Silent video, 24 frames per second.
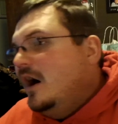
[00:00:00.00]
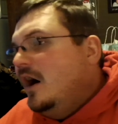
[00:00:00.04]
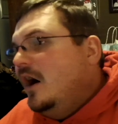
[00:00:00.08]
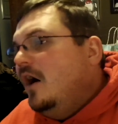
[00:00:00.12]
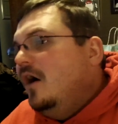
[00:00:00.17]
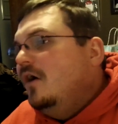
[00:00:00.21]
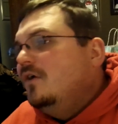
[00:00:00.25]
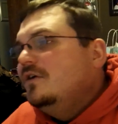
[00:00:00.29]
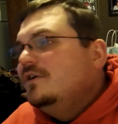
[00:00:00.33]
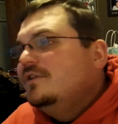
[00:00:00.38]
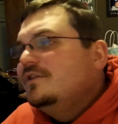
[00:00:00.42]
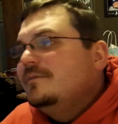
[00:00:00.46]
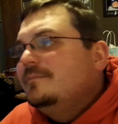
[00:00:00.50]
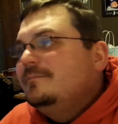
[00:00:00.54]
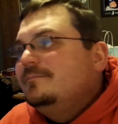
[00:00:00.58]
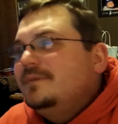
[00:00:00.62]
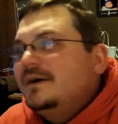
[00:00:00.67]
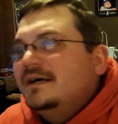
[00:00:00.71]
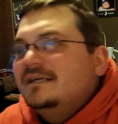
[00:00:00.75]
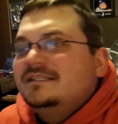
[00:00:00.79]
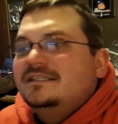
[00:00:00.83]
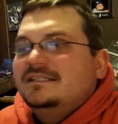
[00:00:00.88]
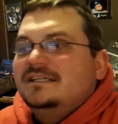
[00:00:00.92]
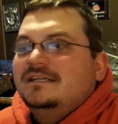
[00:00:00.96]
All of the
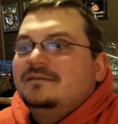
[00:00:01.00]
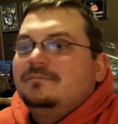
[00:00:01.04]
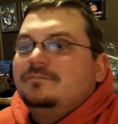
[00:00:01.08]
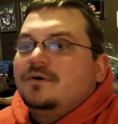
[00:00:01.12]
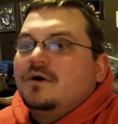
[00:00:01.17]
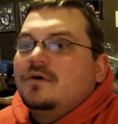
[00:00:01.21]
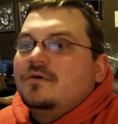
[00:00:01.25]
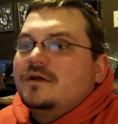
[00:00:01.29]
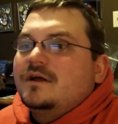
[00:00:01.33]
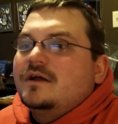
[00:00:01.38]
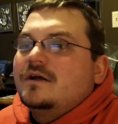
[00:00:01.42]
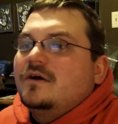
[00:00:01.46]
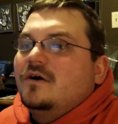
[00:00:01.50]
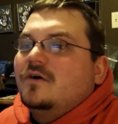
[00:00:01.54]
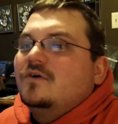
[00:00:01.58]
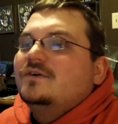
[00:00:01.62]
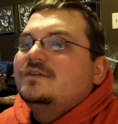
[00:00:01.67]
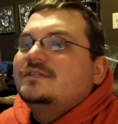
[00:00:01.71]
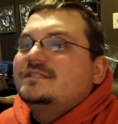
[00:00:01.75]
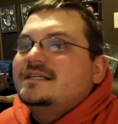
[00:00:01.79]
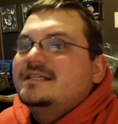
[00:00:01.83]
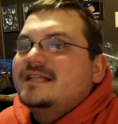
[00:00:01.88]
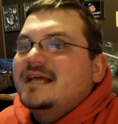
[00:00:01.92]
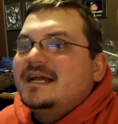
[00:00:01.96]
busted, broken
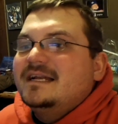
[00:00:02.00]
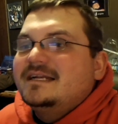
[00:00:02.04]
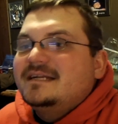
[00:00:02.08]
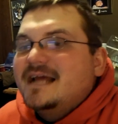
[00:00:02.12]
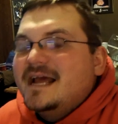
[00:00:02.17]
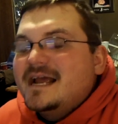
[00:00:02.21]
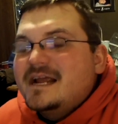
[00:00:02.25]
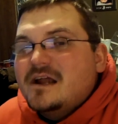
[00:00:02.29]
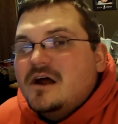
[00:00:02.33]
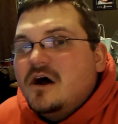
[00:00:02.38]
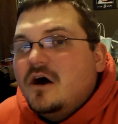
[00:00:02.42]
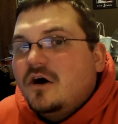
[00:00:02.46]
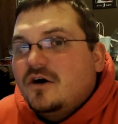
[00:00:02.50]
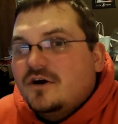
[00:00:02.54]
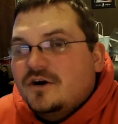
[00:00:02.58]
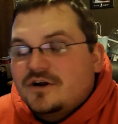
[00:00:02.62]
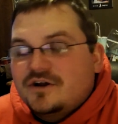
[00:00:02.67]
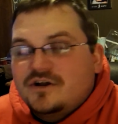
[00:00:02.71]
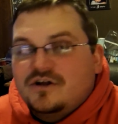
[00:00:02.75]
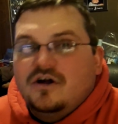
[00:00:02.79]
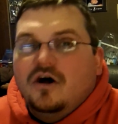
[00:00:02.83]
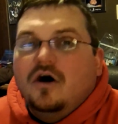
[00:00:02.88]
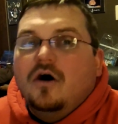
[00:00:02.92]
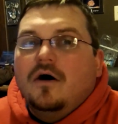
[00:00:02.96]
cards in that deck are
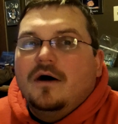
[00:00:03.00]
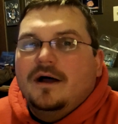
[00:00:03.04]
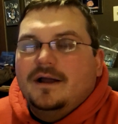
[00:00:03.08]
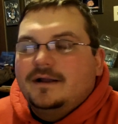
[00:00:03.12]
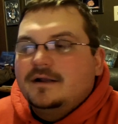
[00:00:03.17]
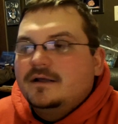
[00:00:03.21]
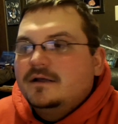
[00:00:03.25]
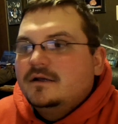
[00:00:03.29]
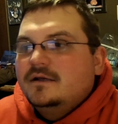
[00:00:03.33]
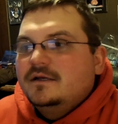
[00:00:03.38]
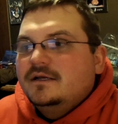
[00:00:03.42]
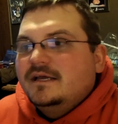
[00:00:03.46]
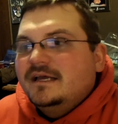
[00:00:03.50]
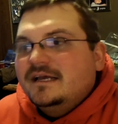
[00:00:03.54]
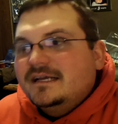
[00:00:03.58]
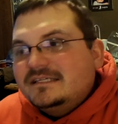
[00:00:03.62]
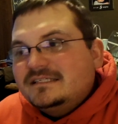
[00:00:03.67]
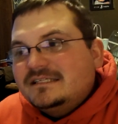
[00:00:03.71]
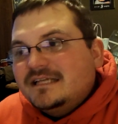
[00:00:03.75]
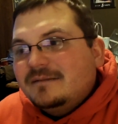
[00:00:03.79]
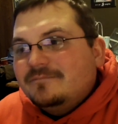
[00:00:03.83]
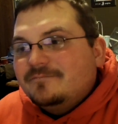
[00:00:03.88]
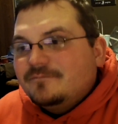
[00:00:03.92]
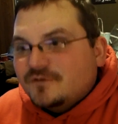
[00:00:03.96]
gone,
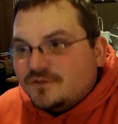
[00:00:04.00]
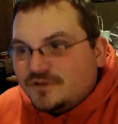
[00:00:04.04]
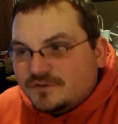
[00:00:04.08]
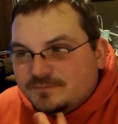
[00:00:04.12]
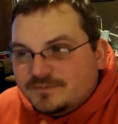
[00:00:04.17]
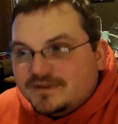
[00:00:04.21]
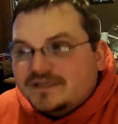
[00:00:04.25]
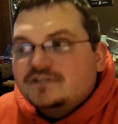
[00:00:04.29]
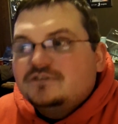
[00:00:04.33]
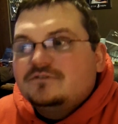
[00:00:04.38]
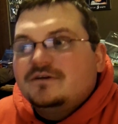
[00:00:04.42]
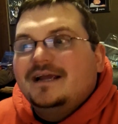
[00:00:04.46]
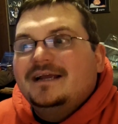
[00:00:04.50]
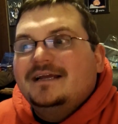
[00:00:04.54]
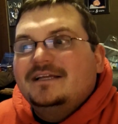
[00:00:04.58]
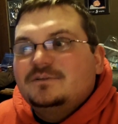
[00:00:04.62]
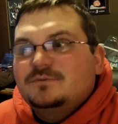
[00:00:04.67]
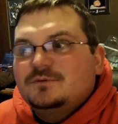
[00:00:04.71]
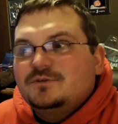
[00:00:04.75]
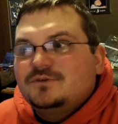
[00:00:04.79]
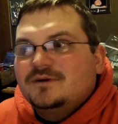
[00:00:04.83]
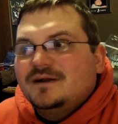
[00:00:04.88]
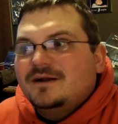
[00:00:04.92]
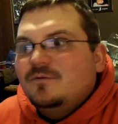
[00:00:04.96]
except for the big
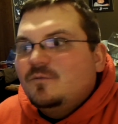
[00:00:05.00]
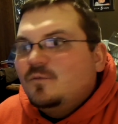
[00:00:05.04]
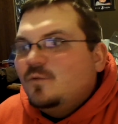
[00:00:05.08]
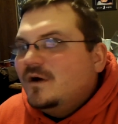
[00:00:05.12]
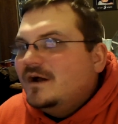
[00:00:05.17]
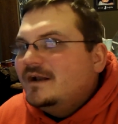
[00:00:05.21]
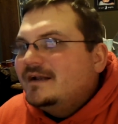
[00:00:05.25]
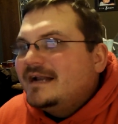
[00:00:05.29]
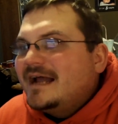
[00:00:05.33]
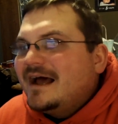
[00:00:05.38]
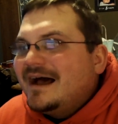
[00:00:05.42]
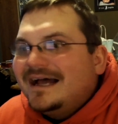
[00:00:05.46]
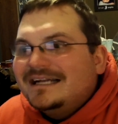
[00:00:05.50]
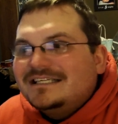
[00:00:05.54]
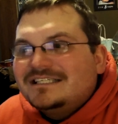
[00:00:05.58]
dragons, which are at 1 now.